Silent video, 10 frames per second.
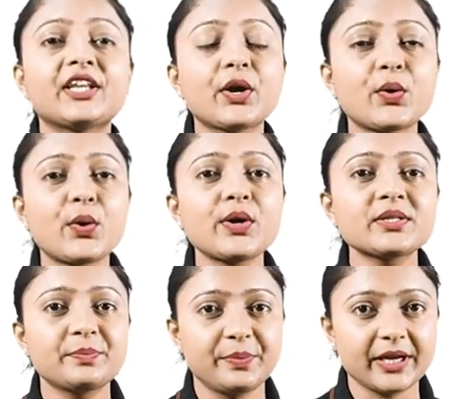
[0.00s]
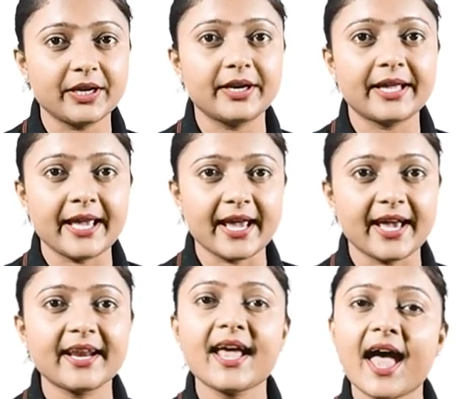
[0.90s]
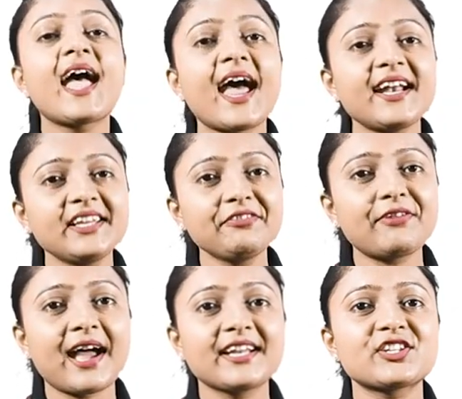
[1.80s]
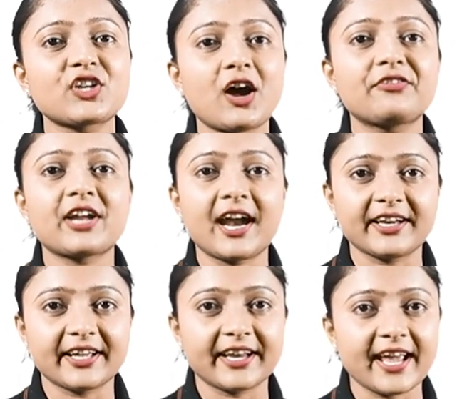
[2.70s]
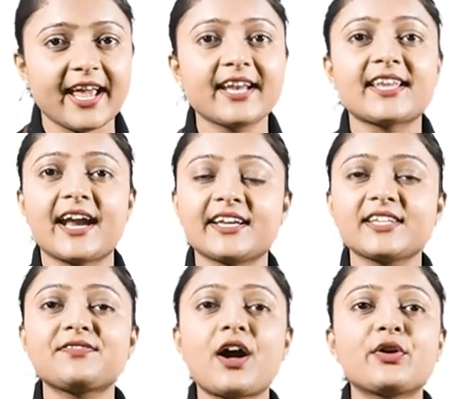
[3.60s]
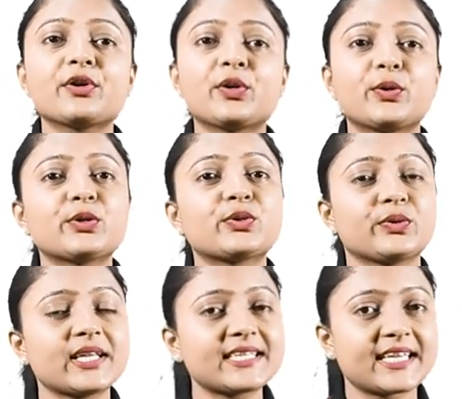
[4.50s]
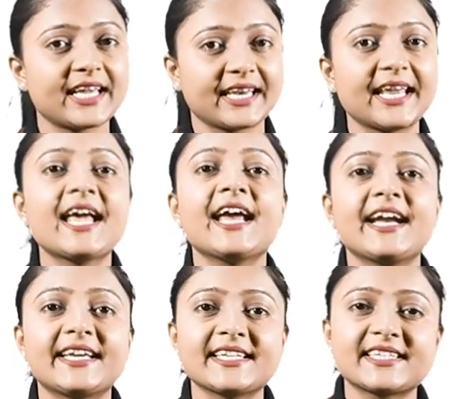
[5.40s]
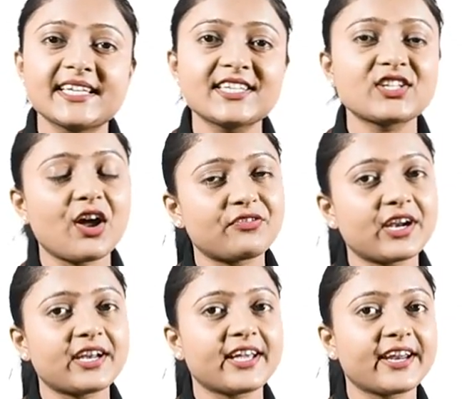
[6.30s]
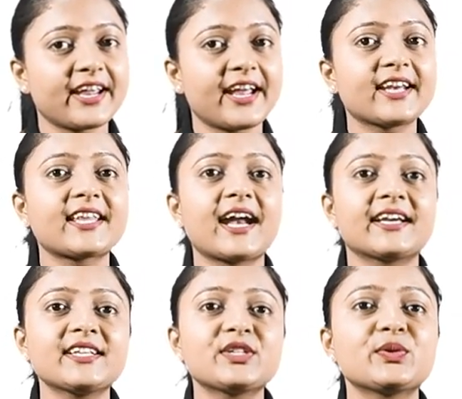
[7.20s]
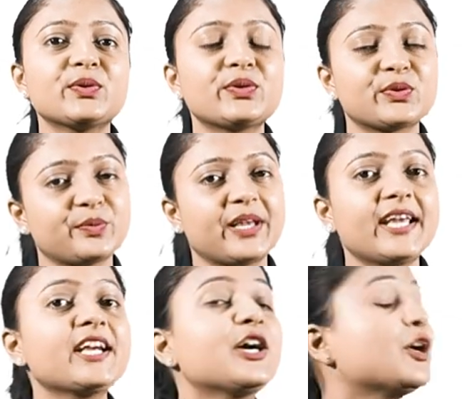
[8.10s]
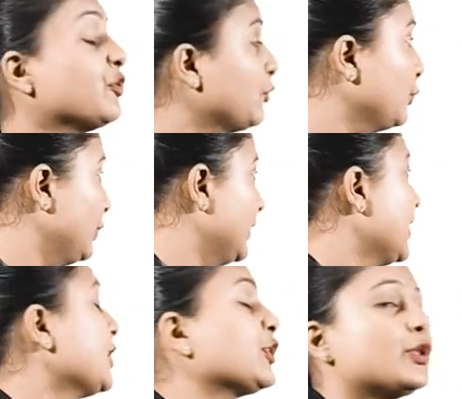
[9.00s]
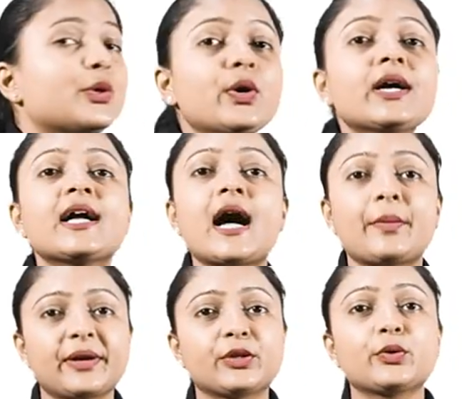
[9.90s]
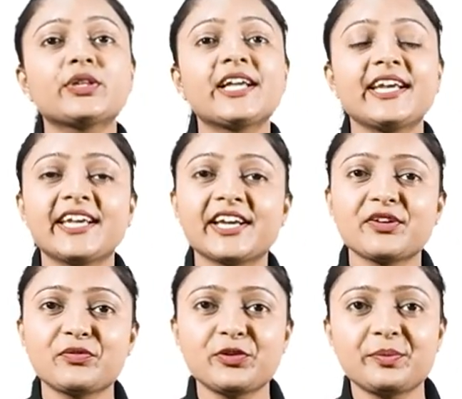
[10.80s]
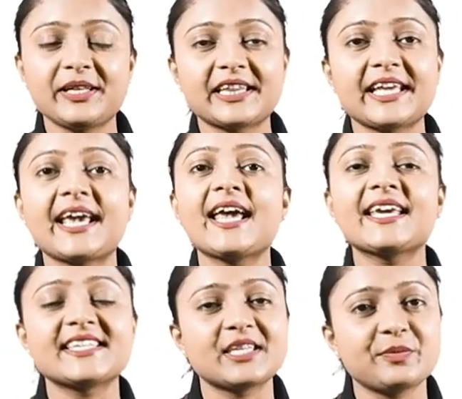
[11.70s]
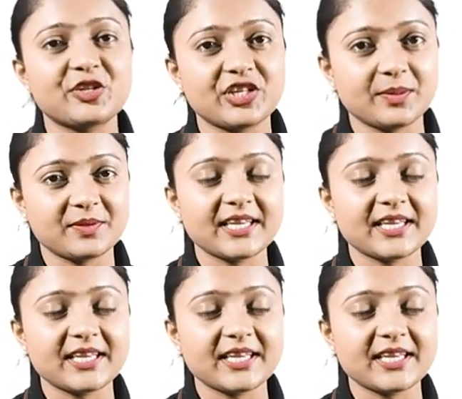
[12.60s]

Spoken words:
The coarse beard hair and the fine soft under hair that is found close to the skin. It is this soft under hair that is used to make wool. So, hume do tarike ke wool milte hain kisi bhi sheep